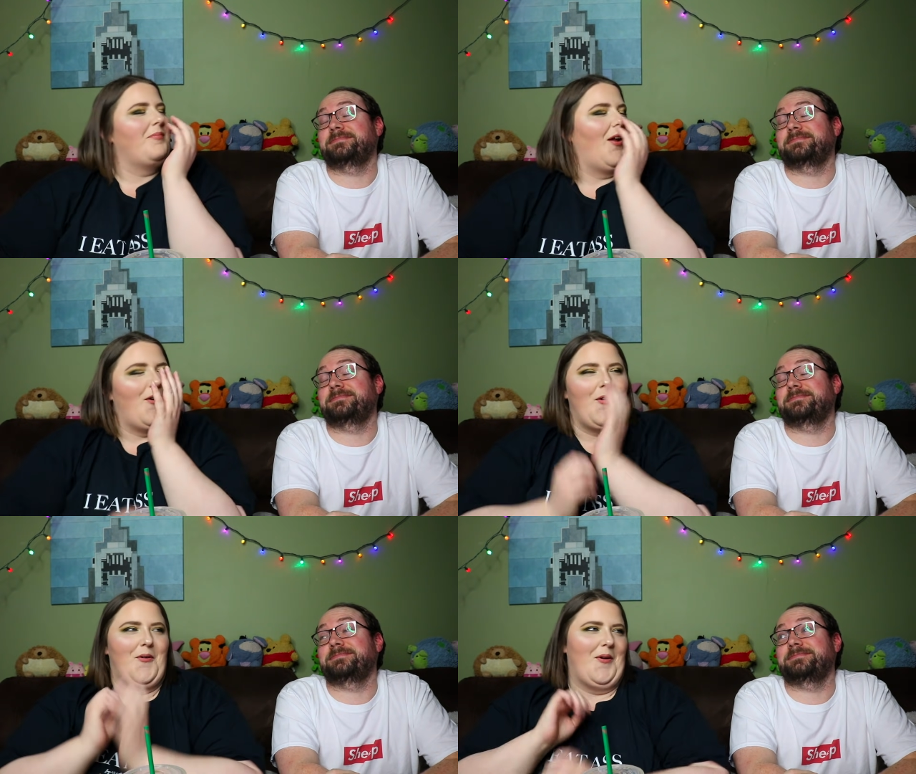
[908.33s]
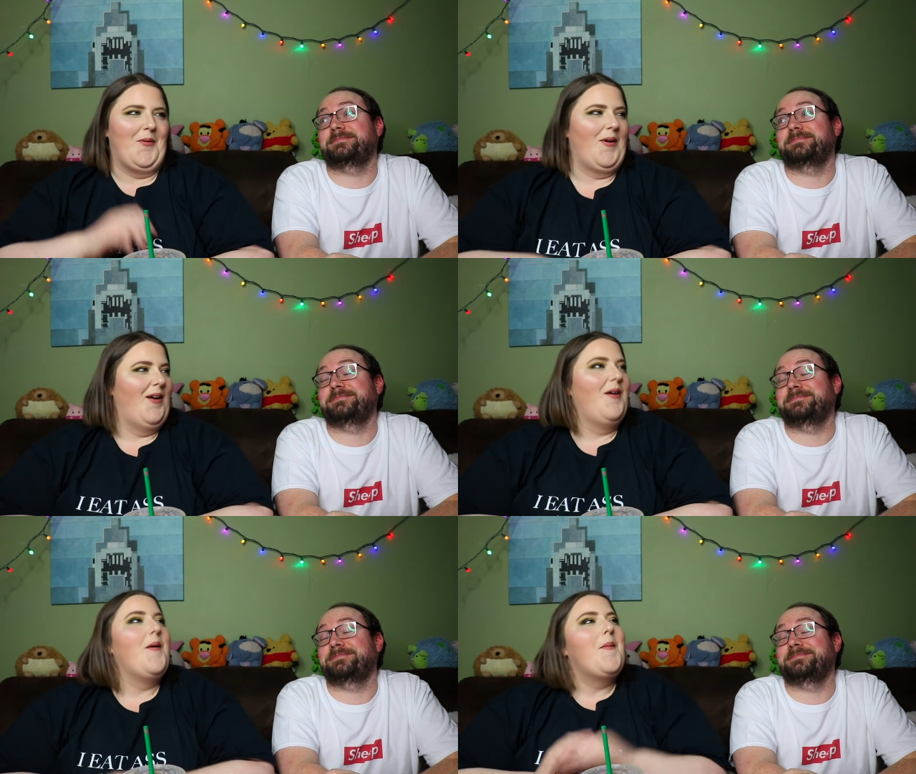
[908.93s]
Speaker 1: oh,
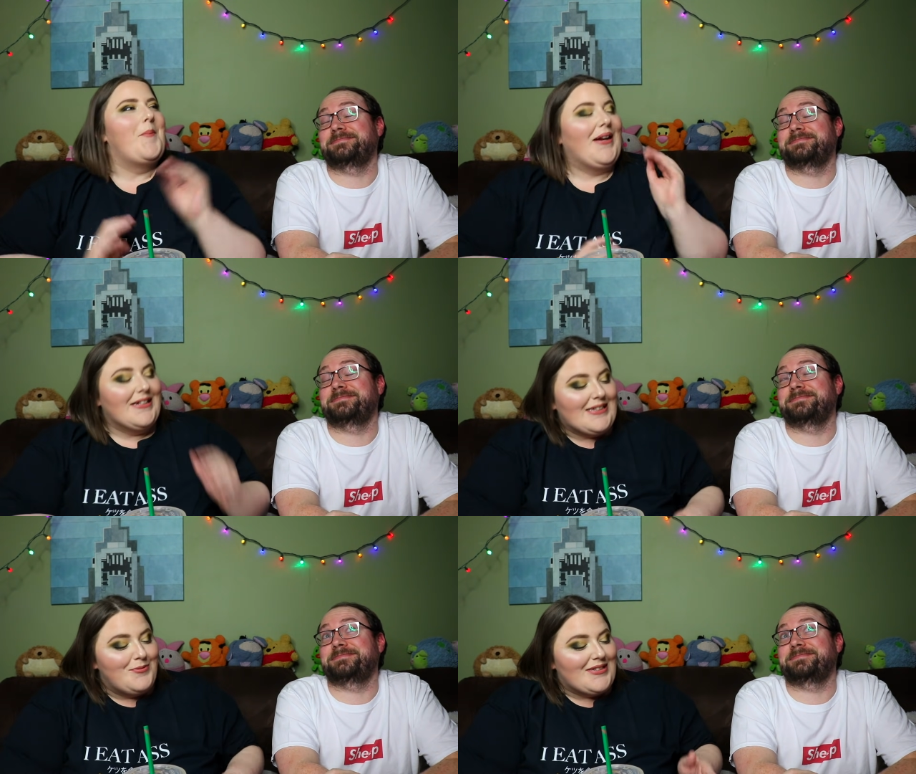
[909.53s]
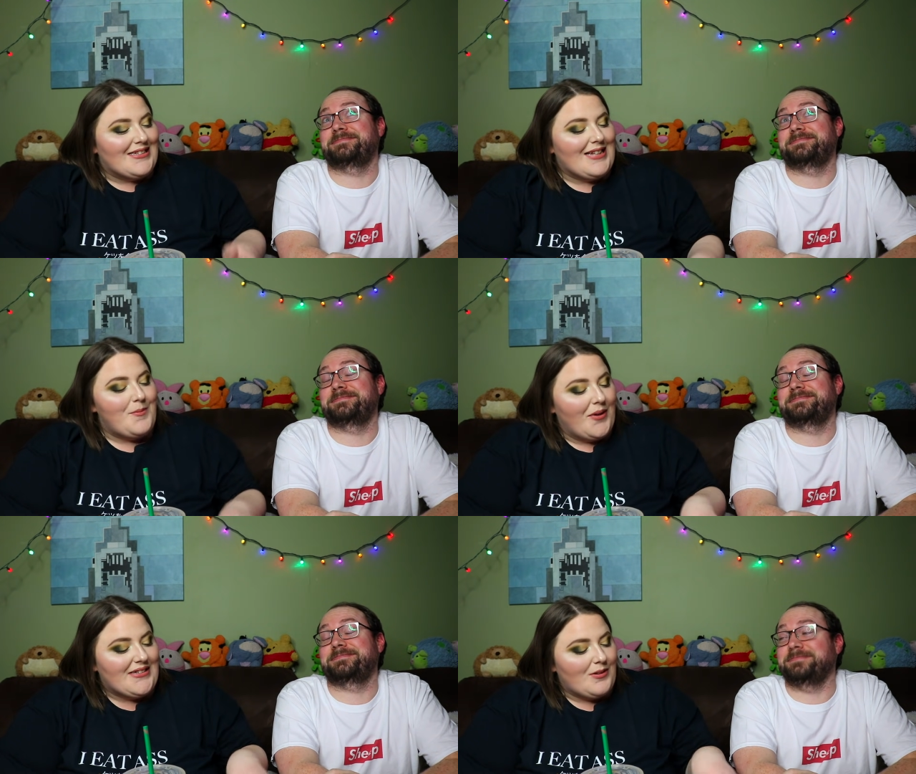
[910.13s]
because it was the same
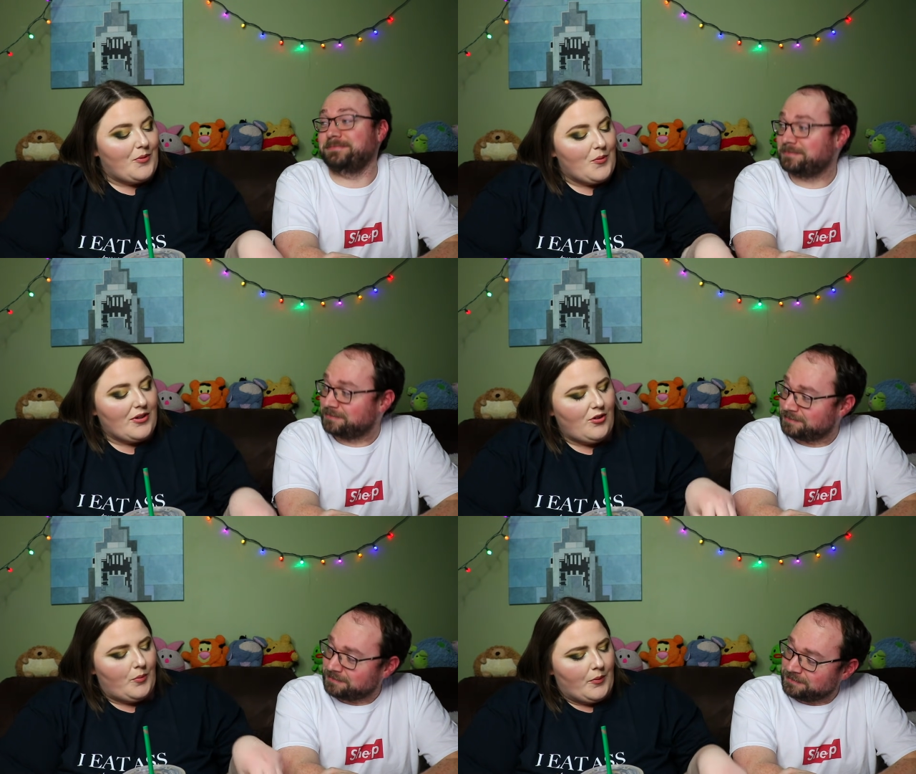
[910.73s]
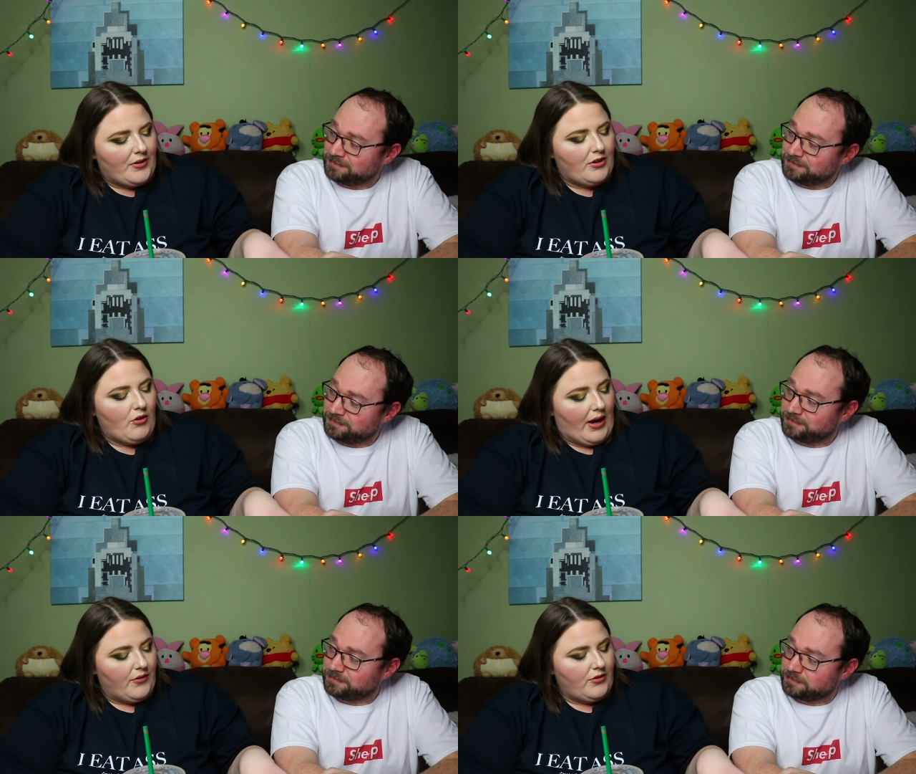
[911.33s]
place that we went to. We went to
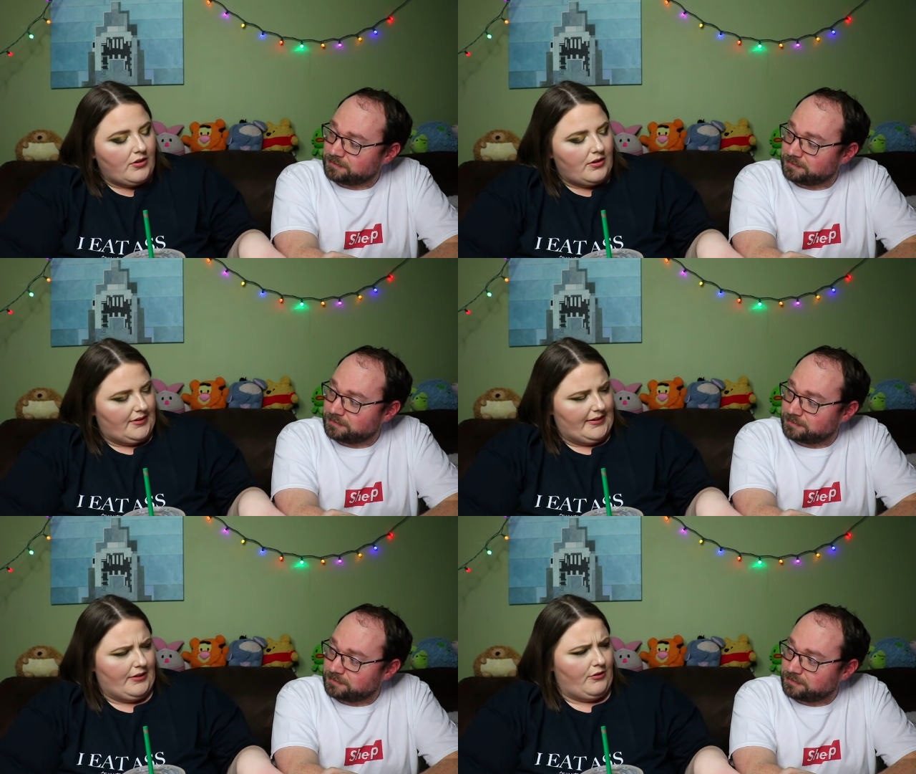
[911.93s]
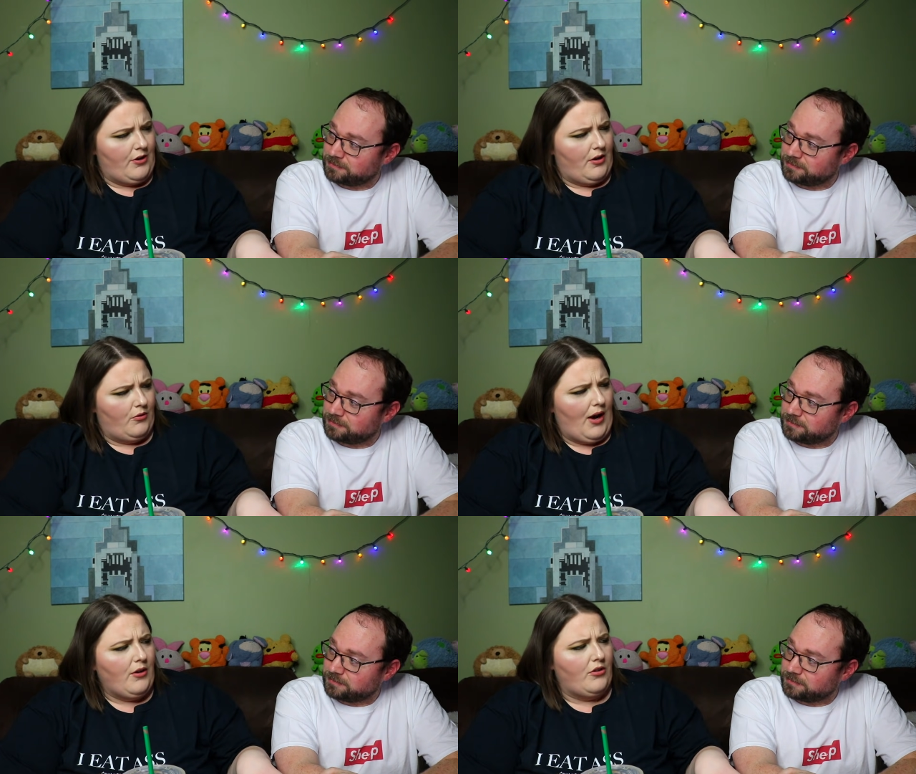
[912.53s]
ground zero, no, ground